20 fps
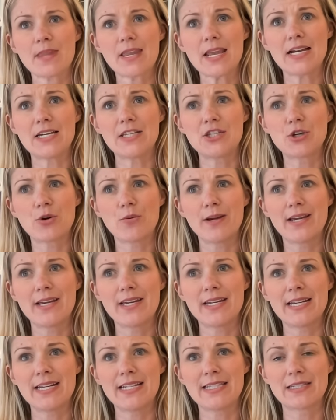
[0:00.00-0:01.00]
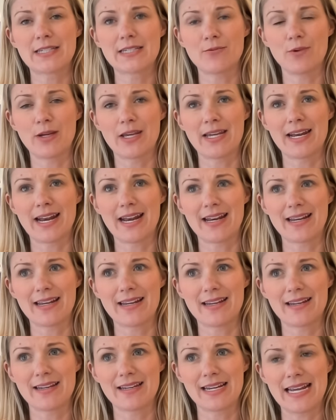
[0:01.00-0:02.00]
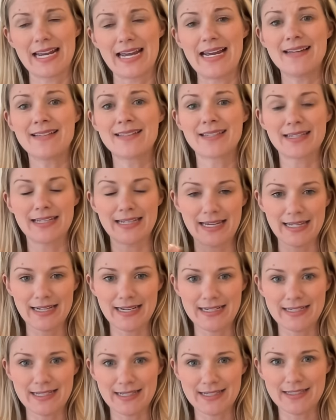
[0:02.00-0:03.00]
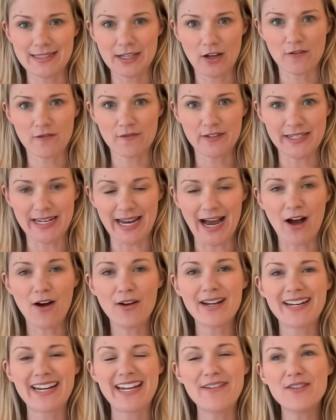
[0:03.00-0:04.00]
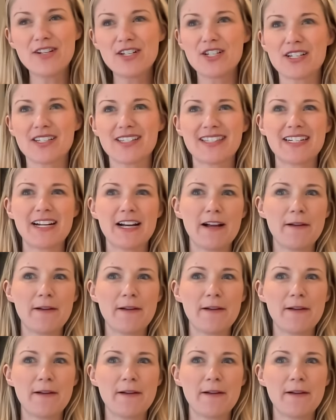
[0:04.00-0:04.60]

and so we can, it's, we can easily get into self-doubt, and even just